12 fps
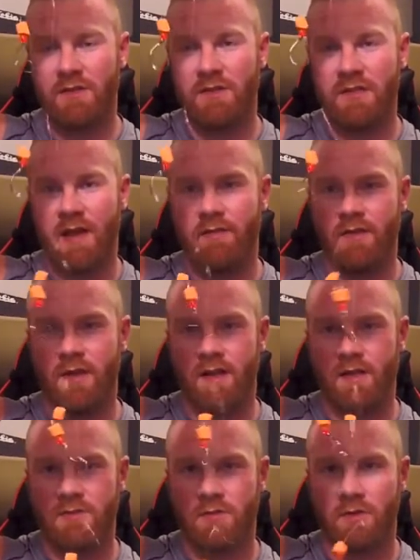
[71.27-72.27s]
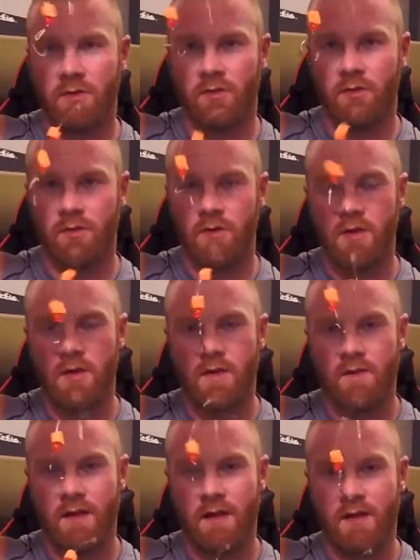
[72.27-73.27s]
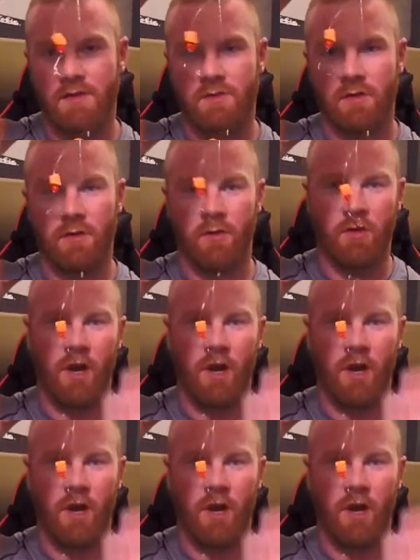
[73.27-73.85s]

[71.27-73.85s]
just having that extra little that extra little